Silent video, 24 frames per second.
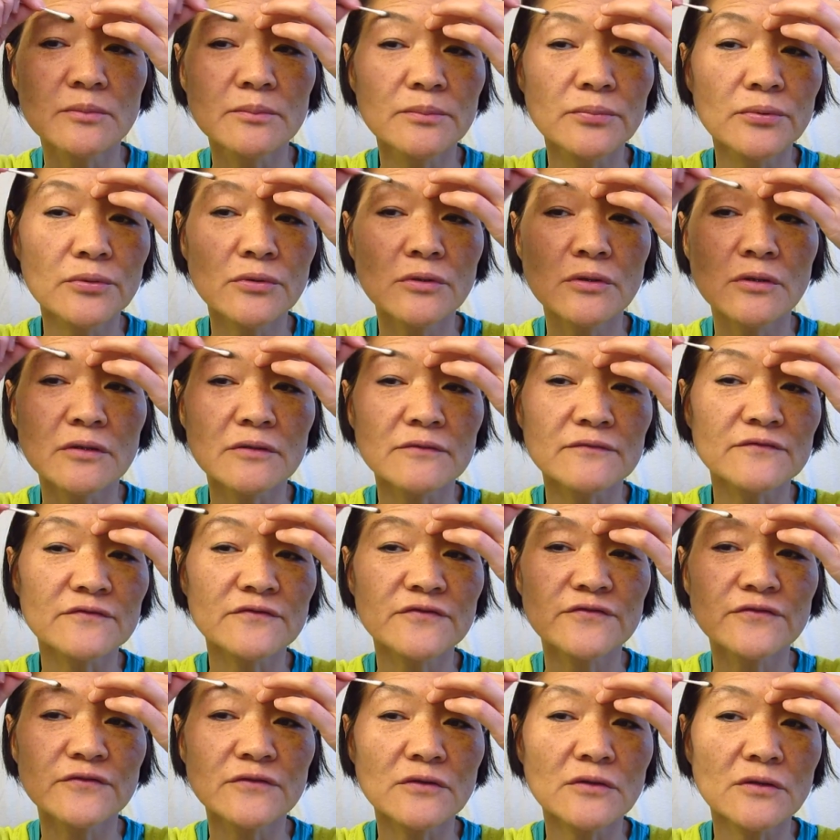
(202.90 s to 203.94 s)
born
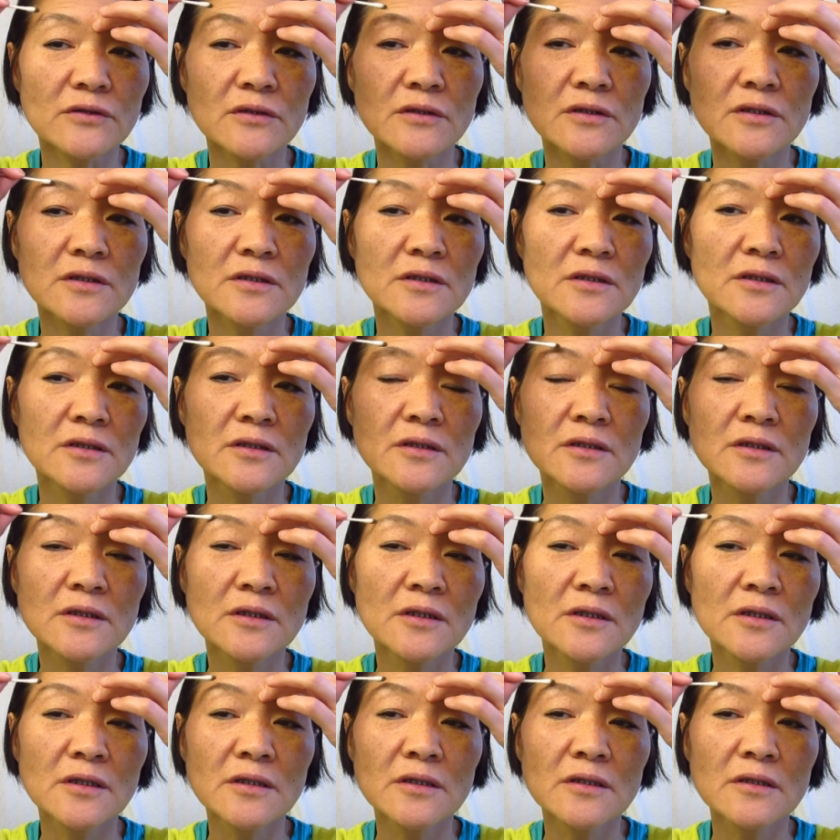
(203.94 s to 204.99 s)
for
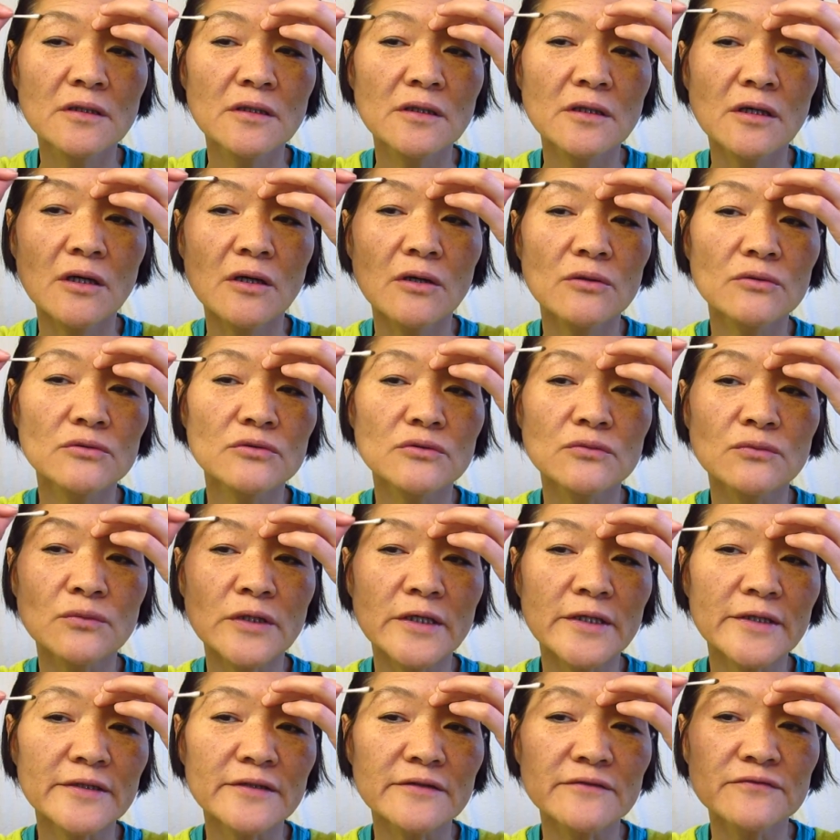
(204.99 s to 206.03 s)
cold
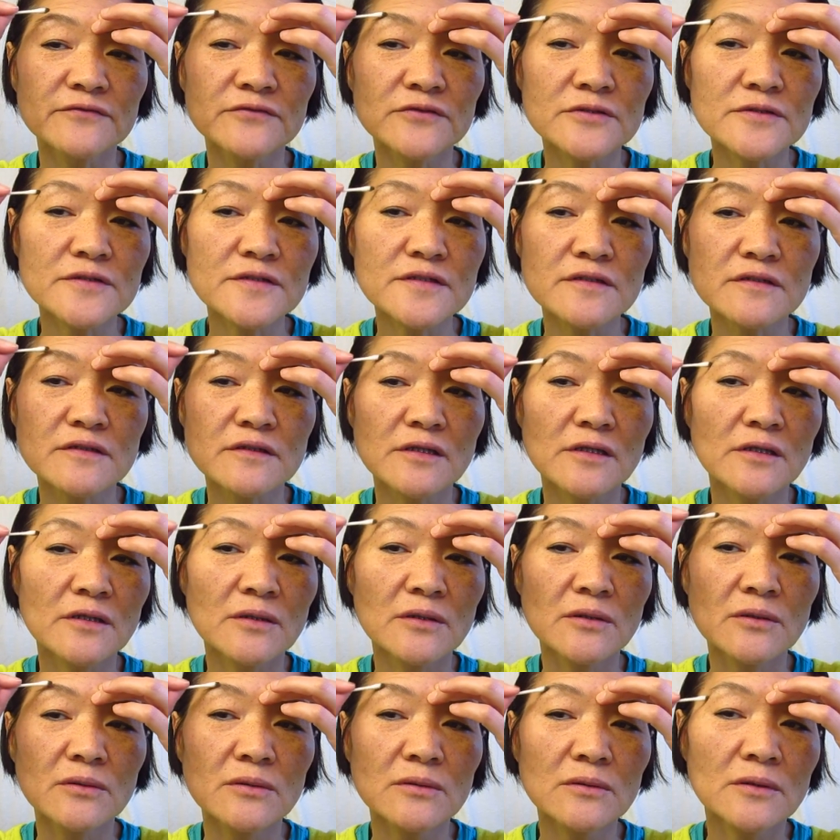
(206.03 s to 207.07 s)
weather, for
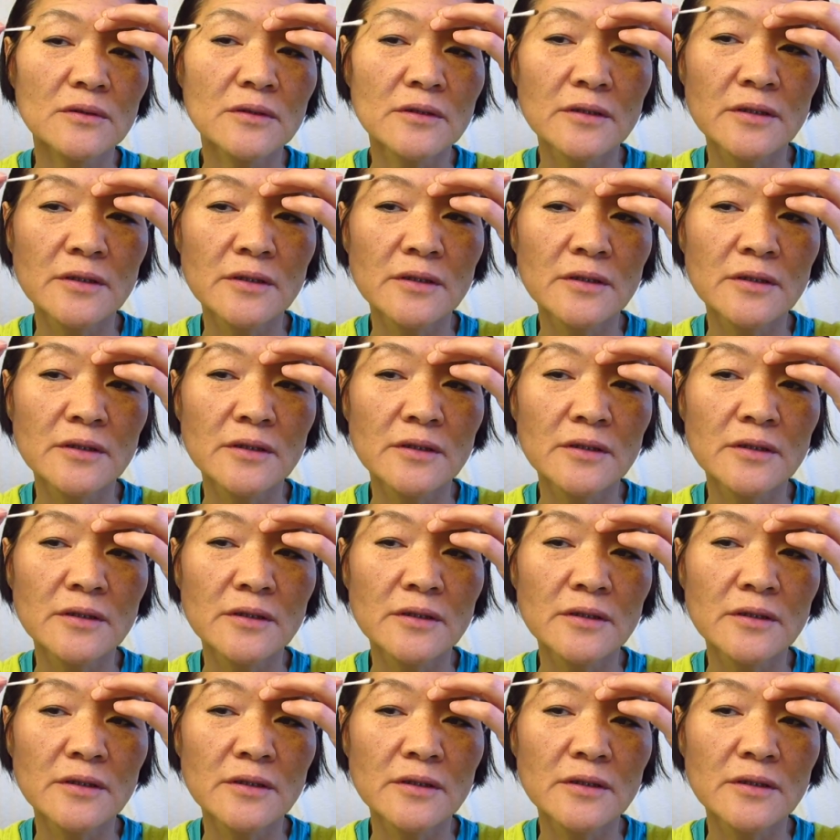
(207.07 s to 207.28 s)
snow,